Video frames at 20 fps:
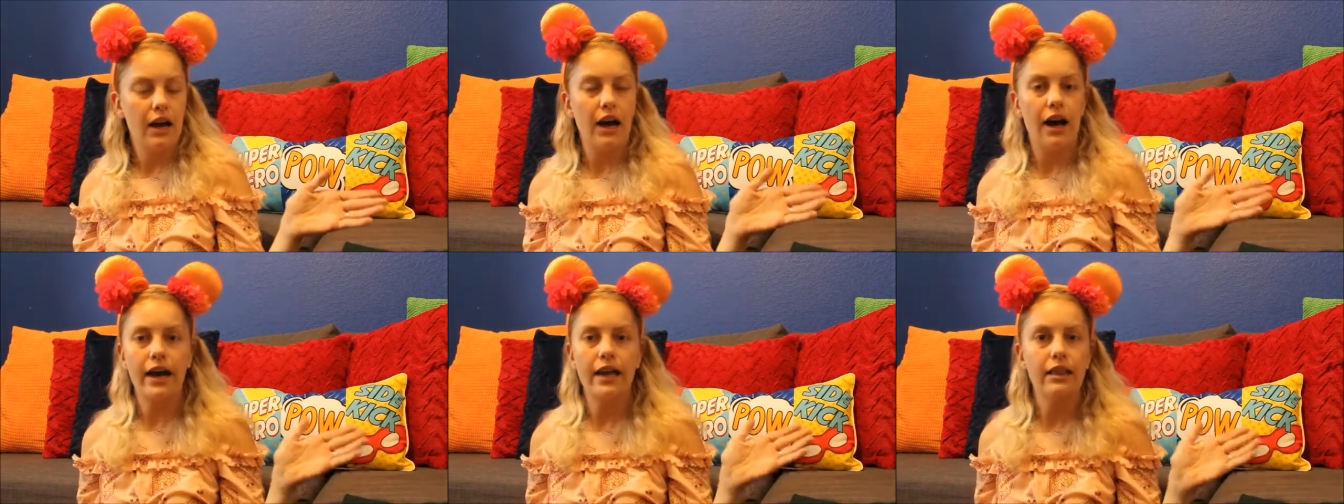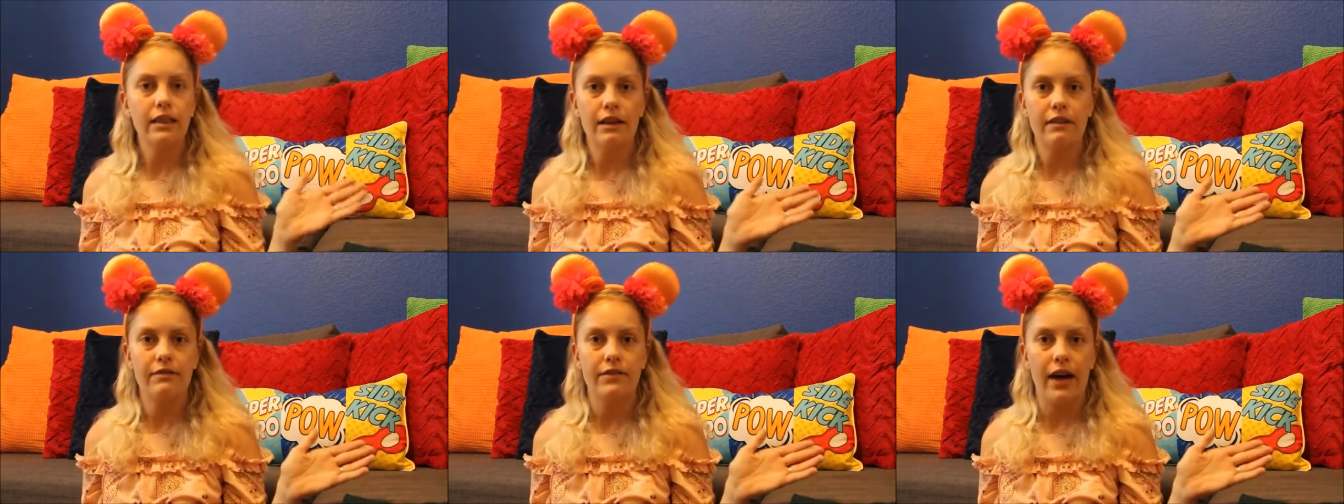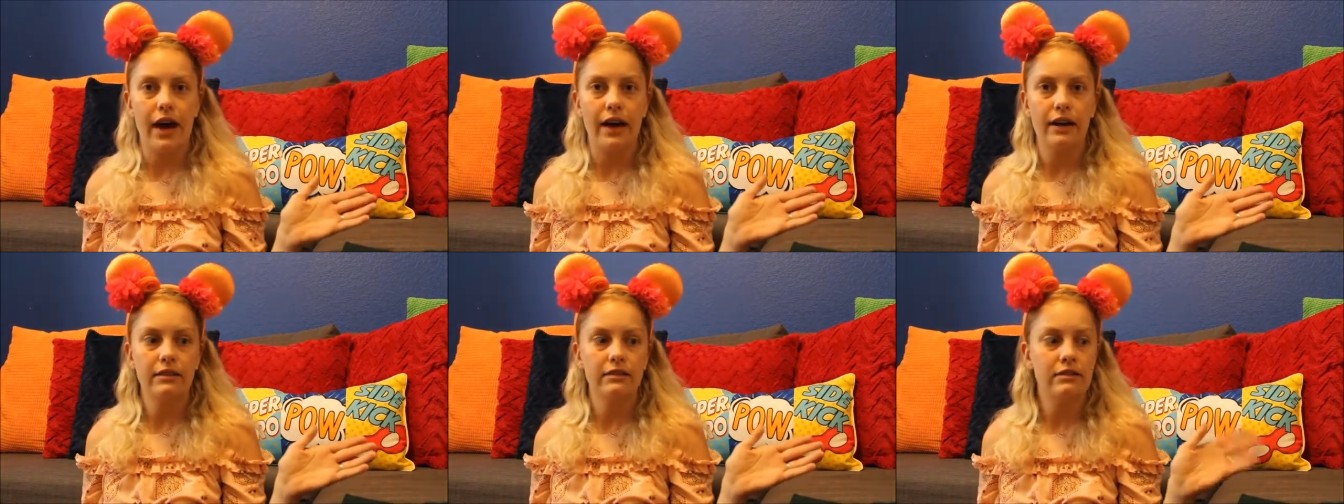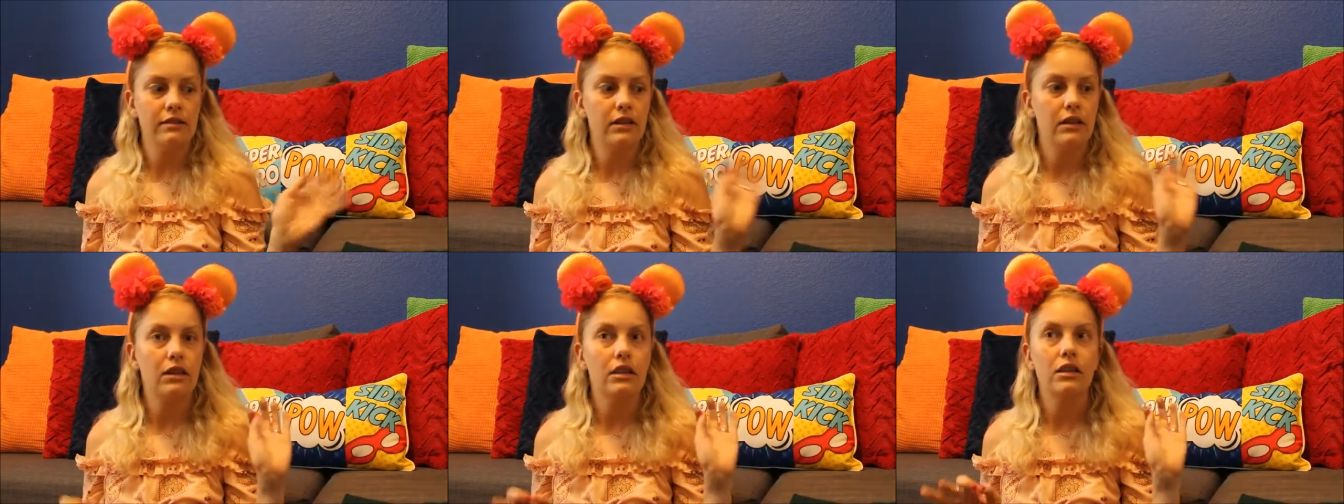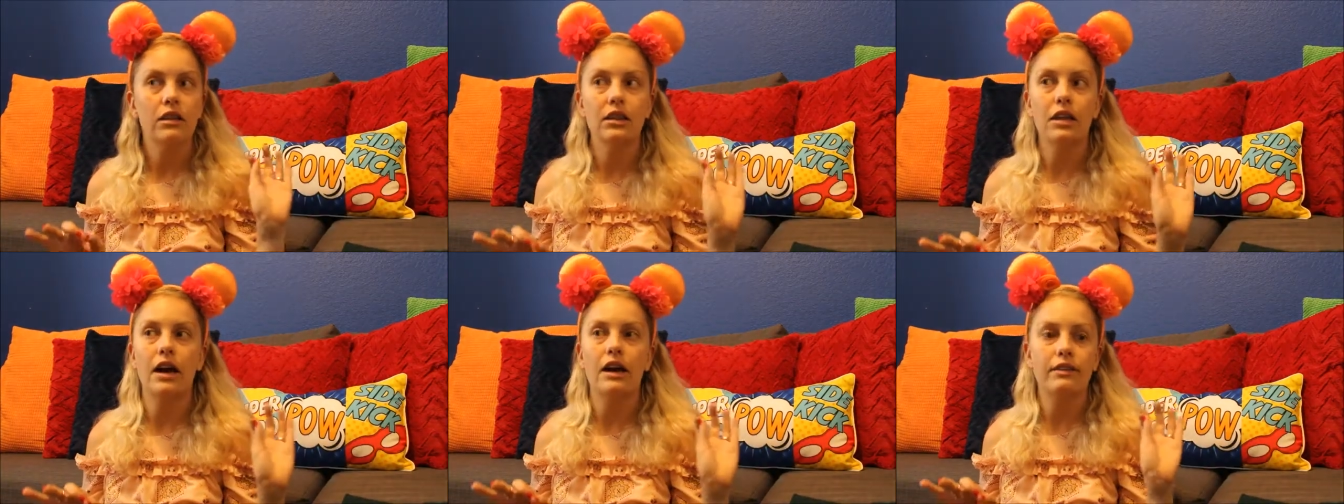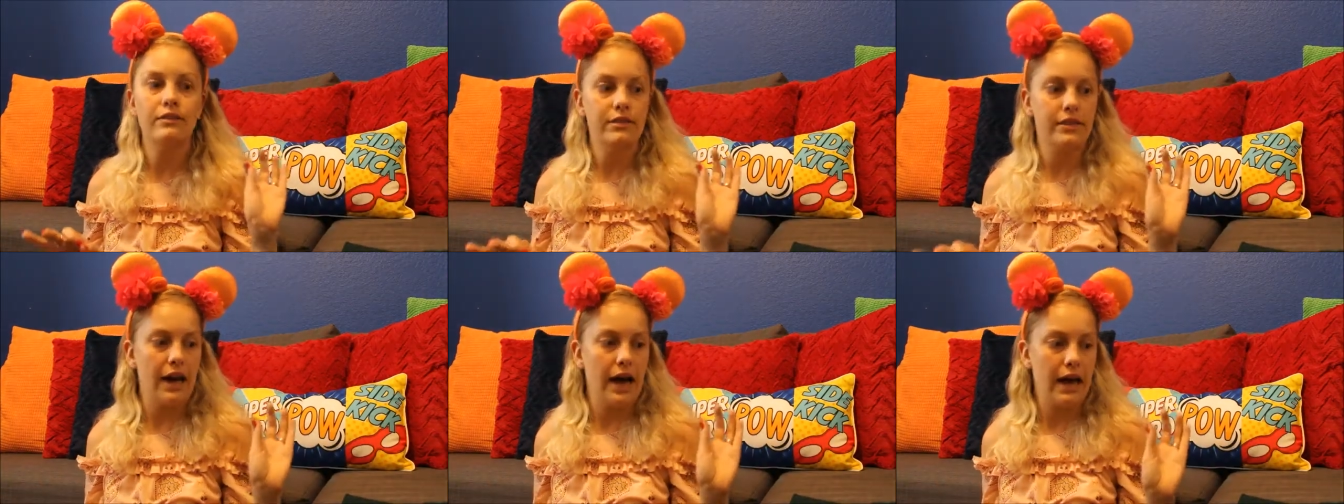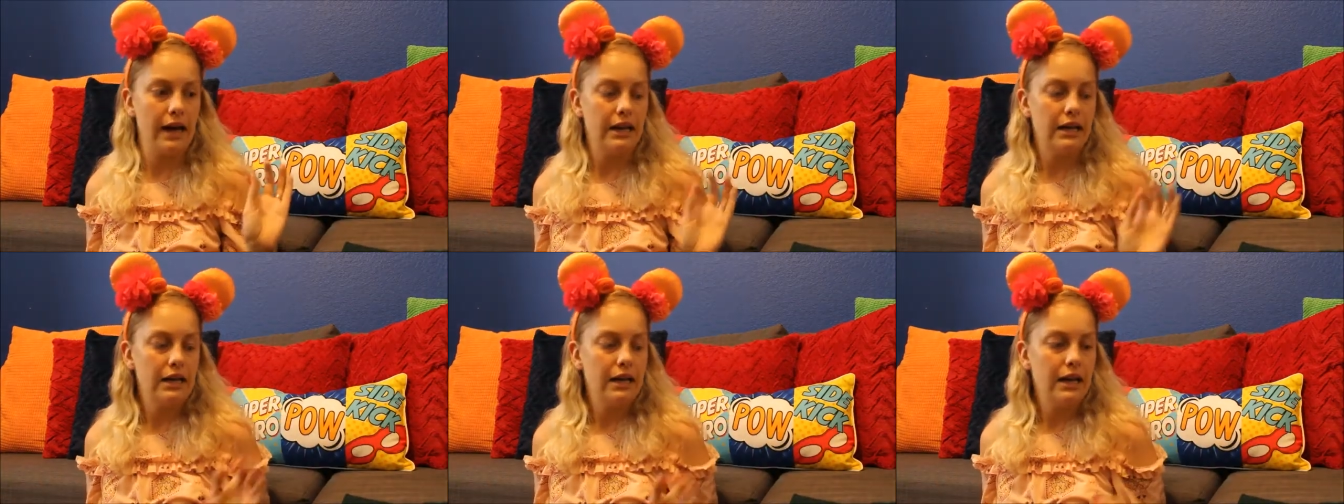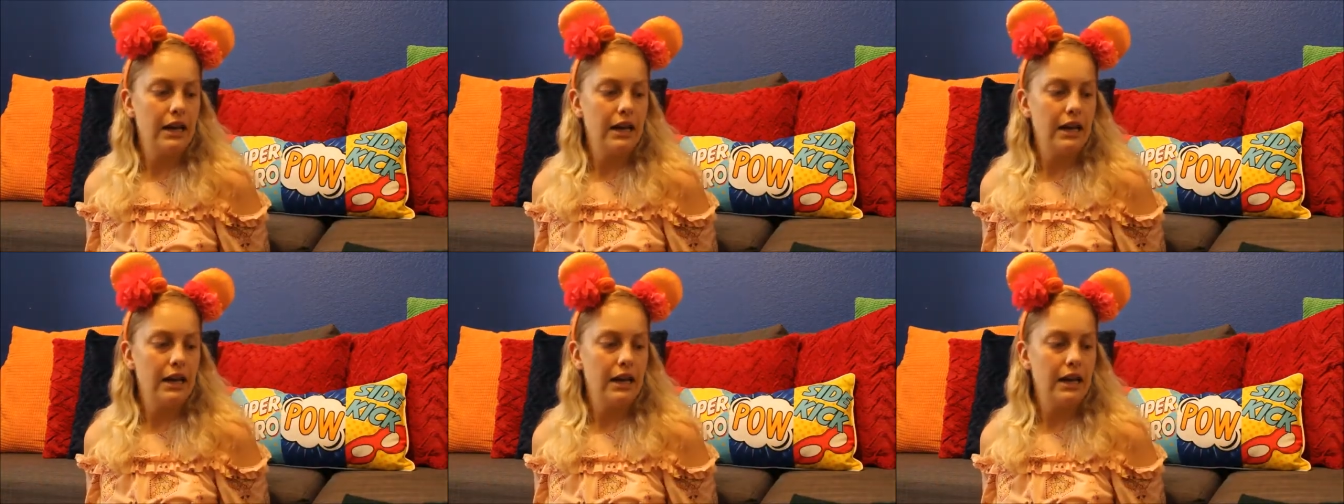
I love that. Love that.